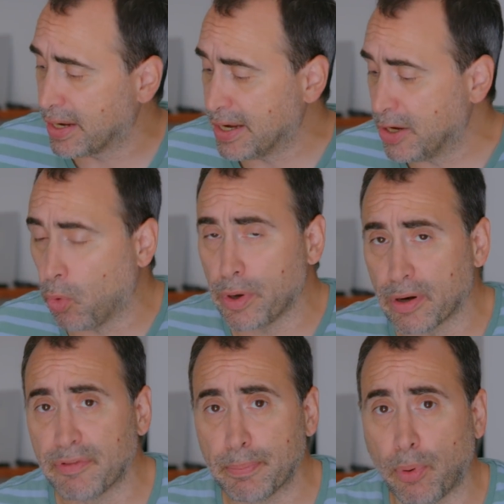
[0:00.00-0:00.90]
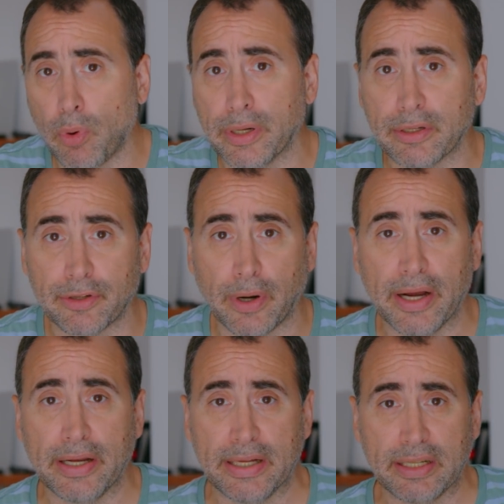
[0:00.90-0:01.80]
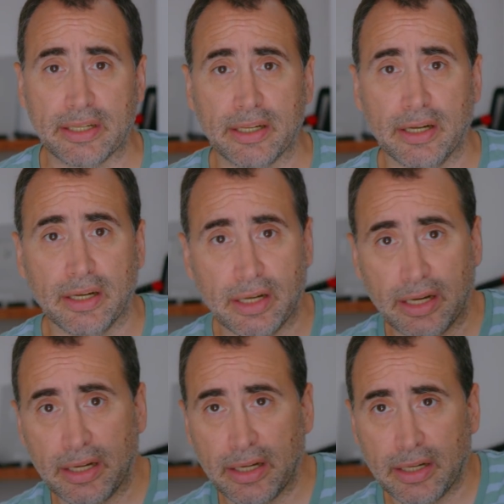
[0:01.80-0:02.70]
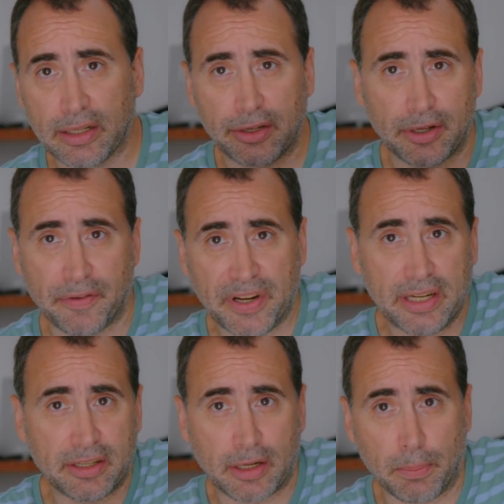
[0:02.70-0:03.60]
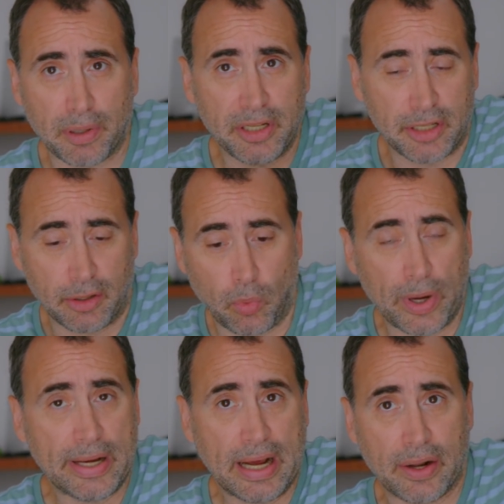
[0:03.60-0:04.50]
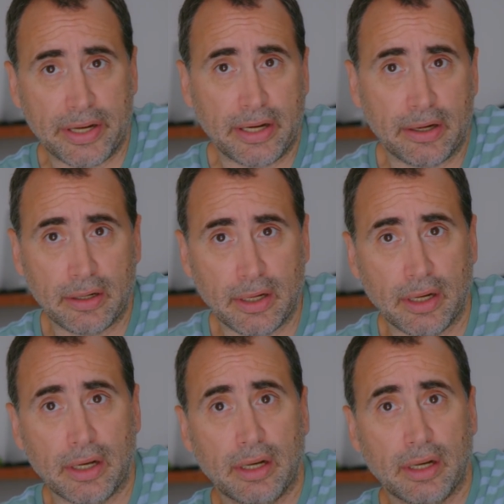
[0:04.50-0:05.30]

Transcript: In the order of importance, right? It's uh, certificates of completion are way down here,